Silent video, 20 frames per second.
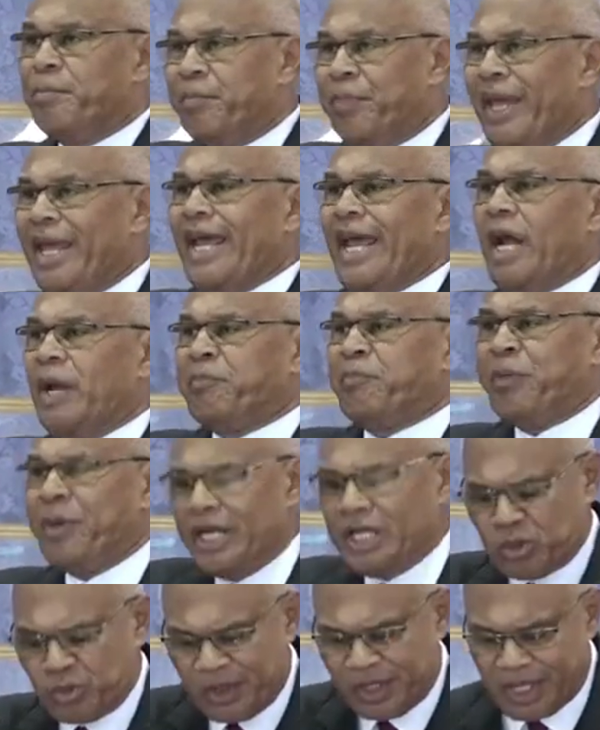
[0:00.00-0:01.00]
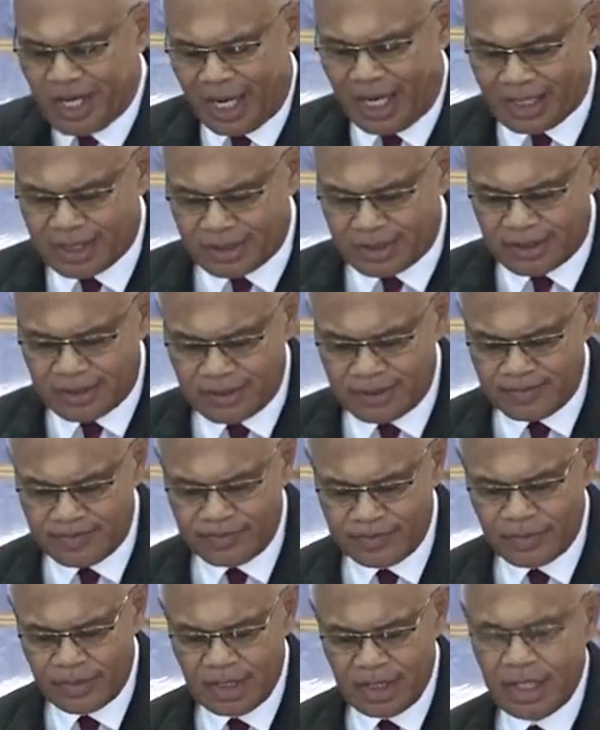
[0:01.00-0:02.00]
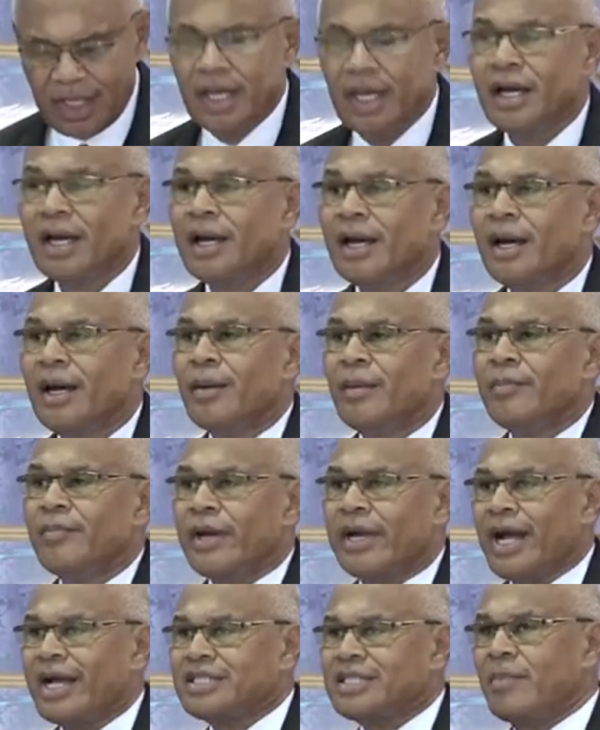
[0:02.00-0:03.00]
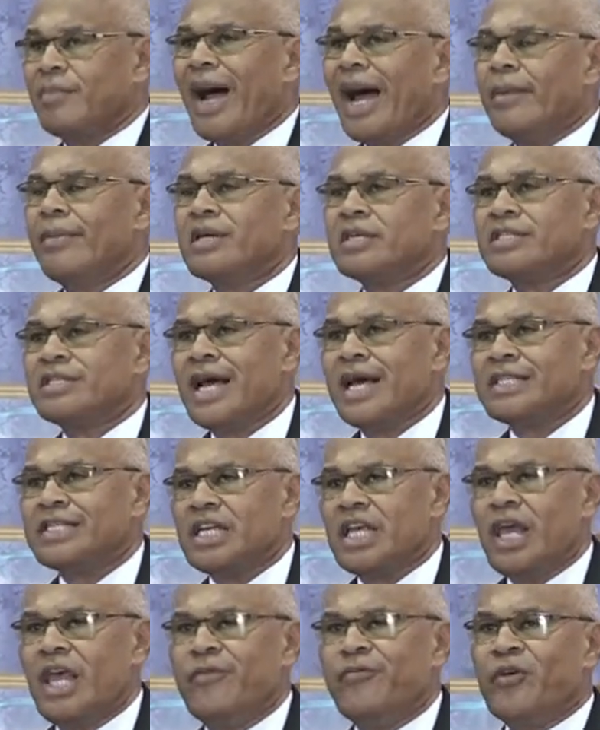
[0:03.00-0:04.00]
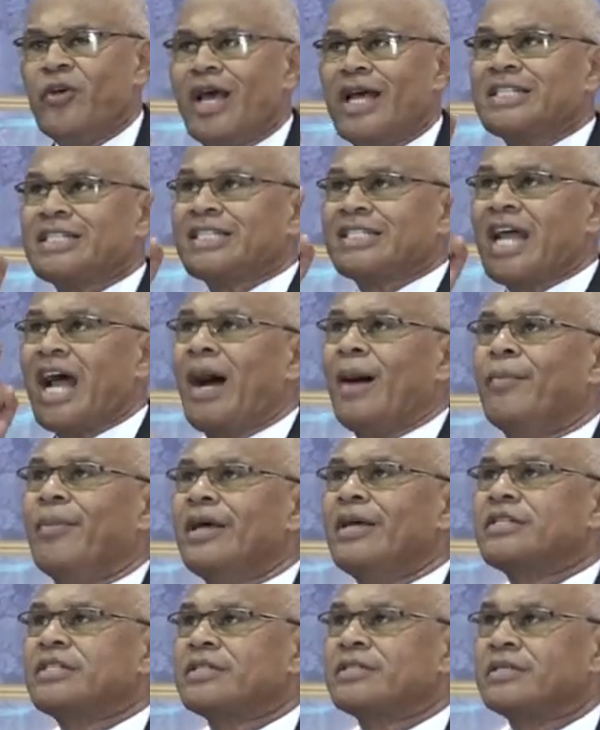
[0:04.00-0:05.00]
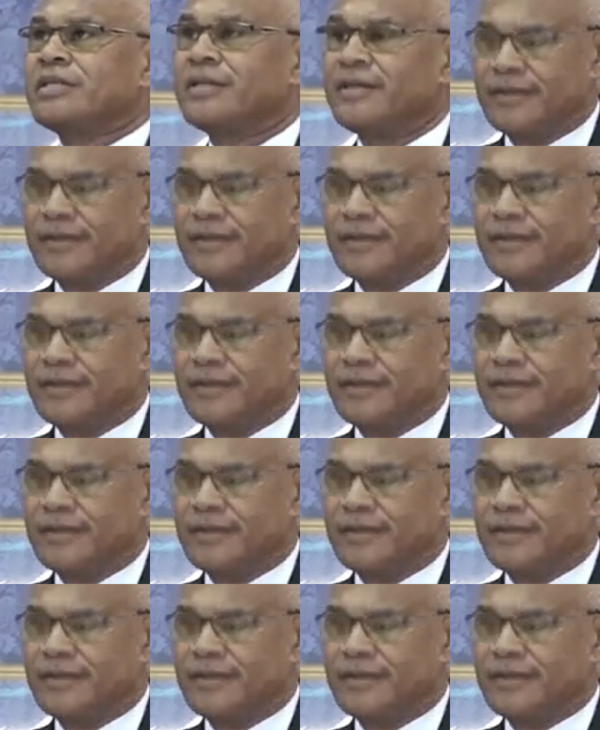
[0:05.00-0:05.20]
be at peace with God. Because the Bible says if you established